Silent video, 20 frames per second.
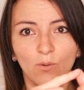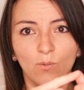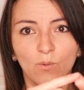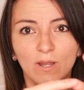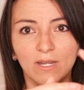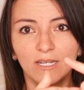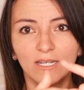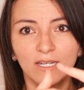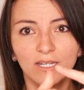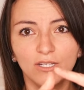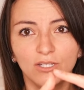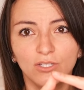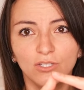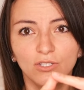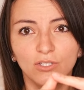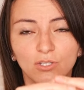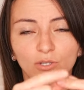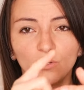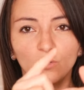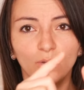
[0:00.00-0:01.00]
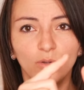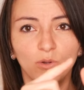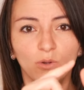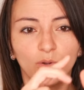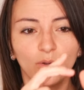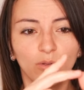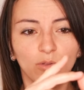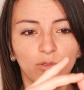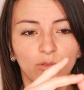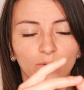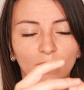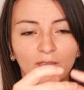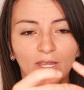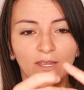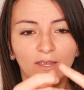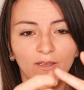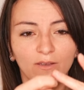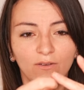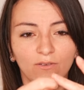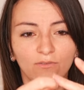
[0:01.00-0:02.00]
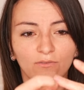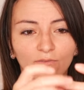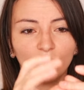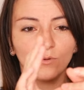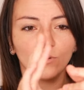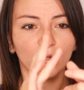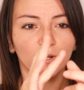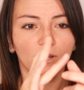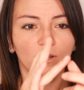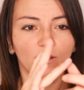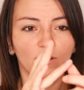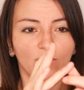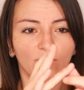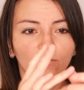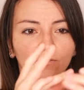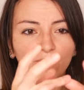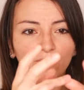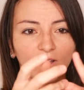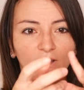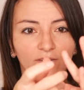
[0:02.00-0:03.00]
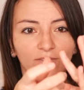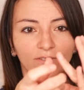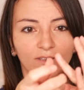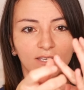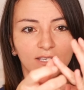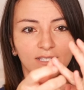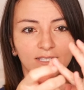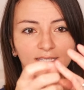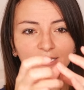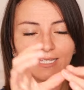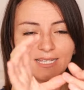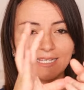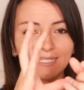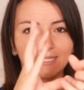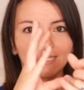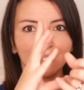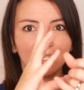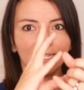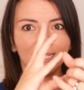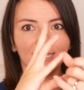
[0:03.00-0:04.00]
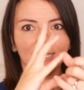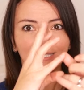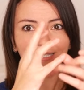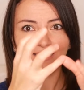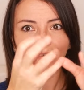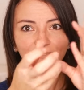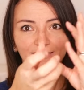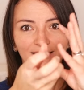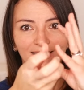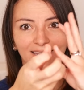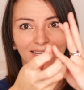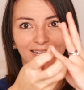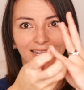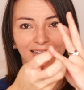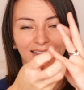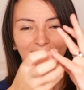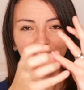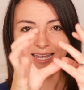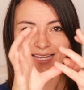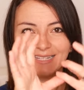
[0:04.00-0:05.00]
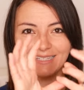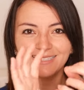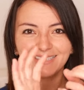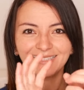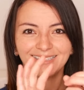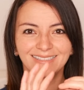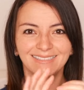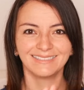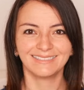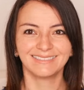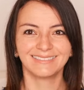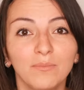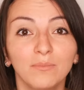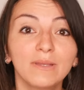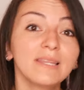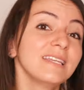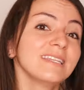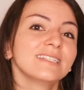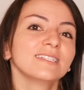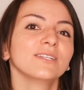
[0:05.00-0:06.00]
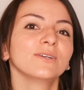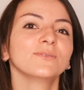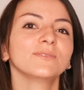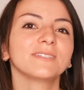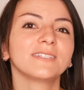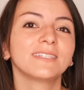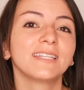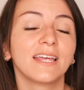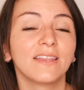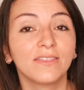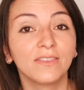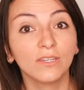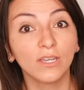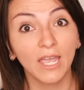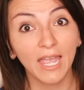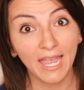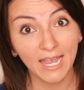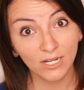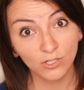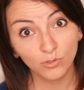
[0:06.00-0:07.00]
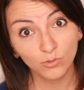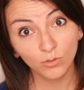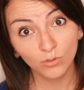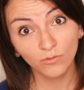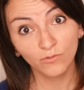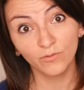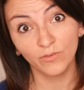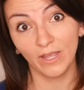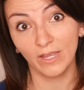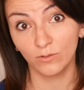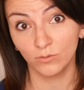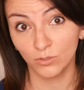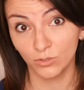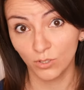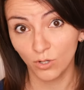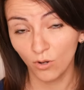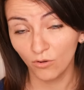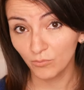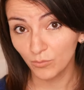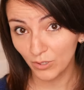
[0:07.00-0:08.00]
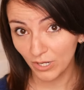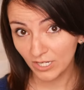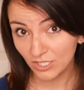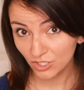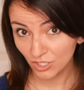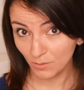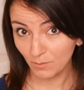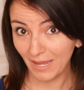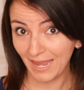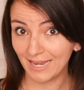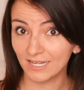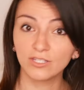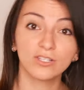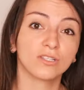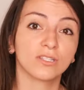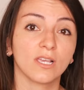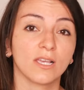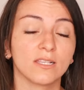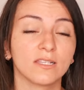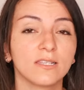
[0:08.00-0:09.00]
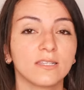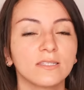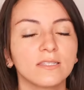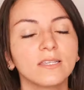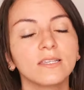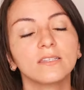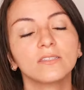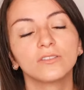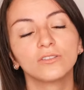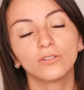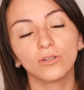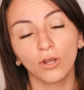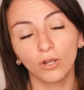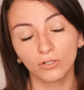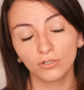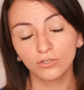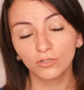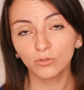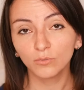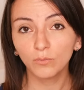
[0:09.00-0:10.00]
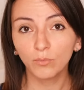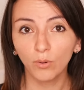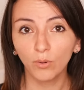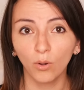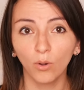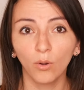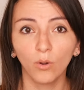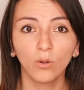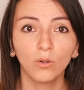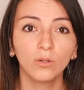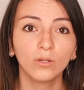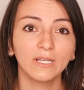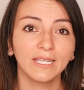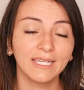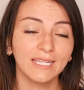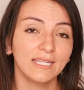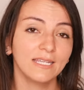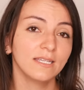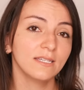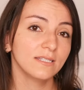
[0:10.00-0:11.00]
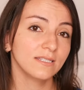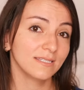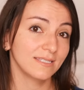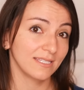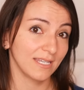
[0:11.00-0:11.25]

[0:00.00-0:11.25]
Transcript: 1, 2, 3, 4, 5, 6, 7, 8. Please note that the actual founder of Brain Gym exercises is Dr. Paul E.